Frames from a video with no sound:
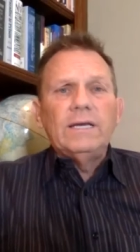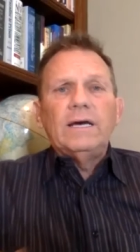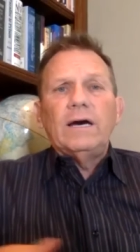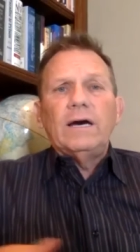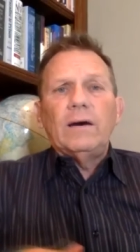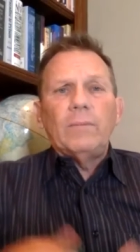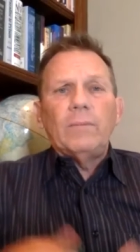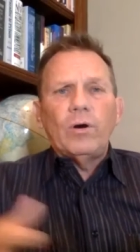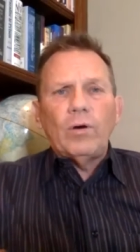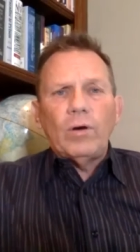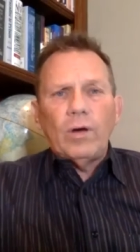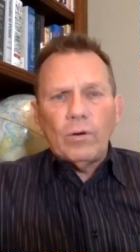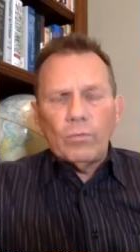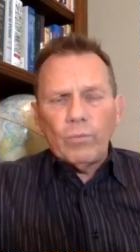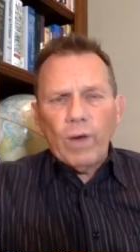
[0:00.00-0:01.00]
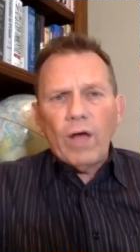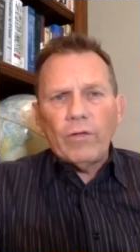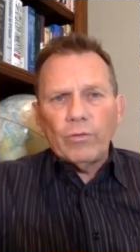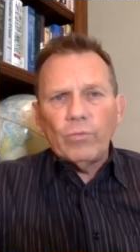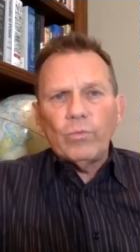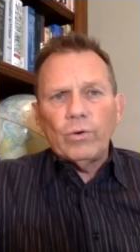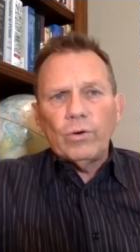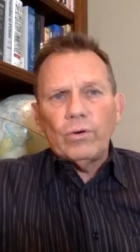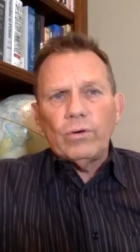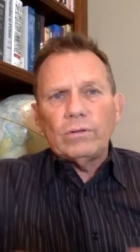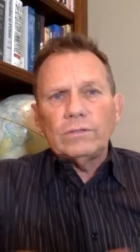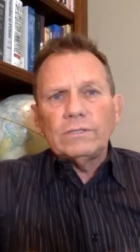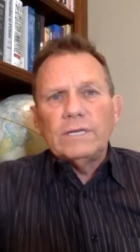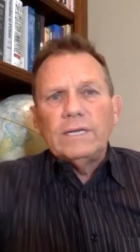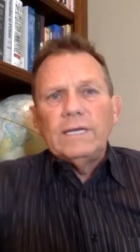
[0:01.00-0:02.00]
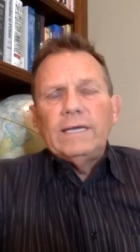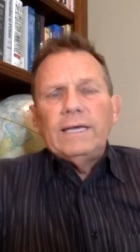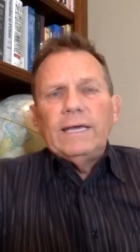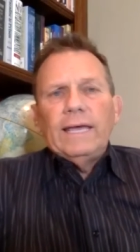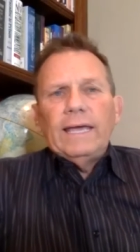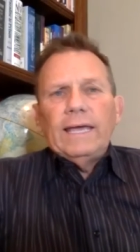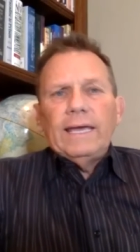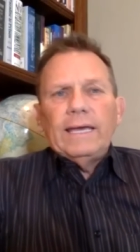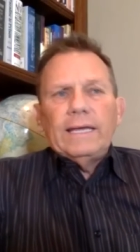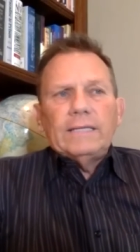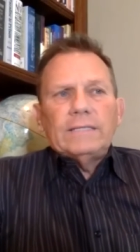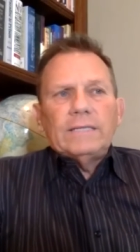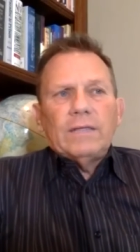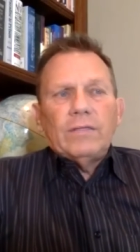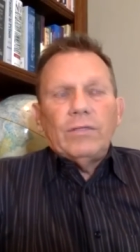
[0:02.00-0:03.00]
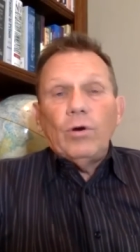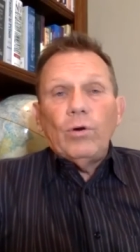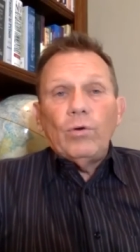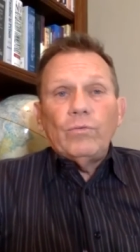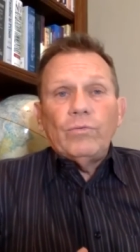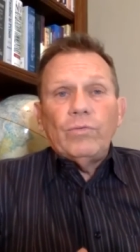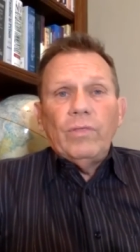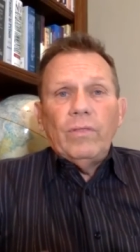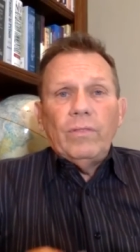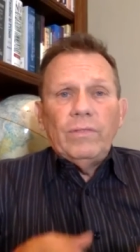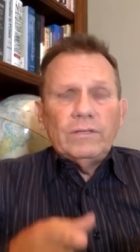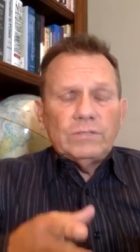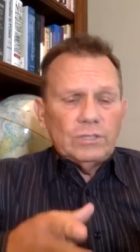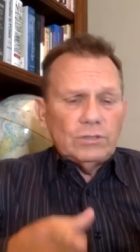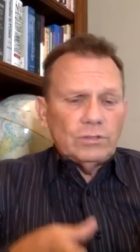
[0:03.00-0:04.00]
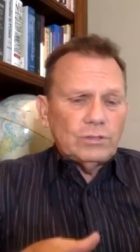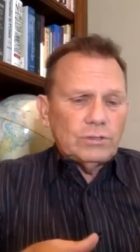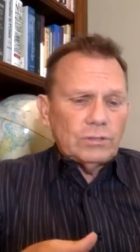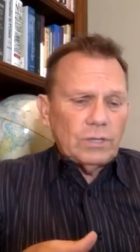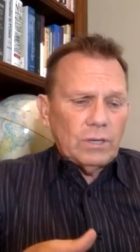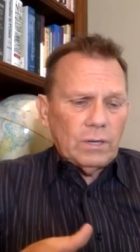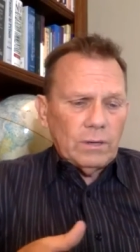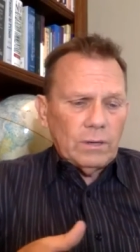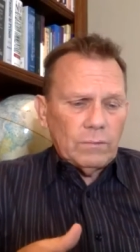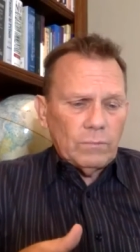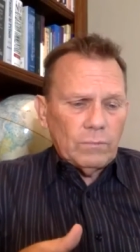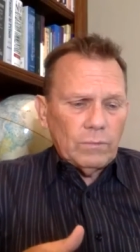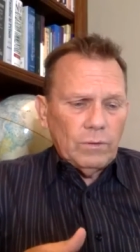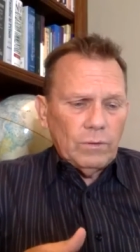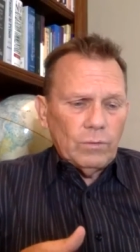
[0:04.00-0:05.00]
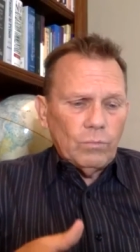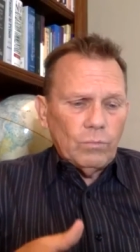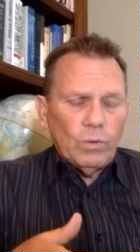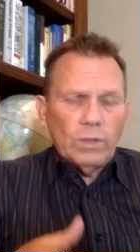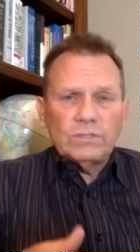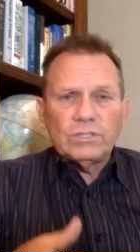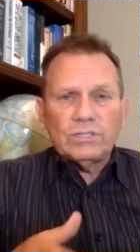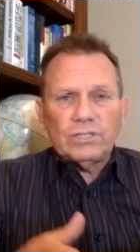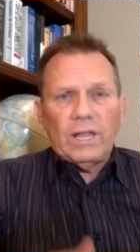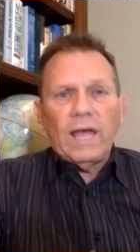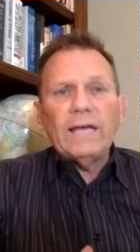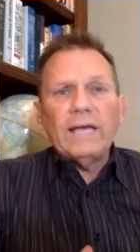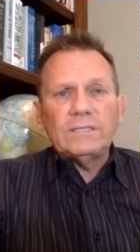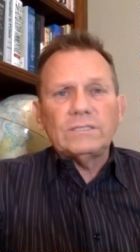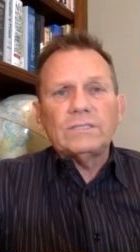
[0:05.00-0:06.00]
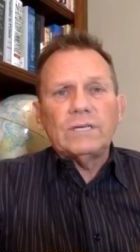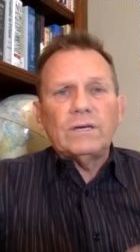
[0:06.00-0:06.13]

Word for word: um, uh, around the world. And uh, though this is, uh, you know, one slice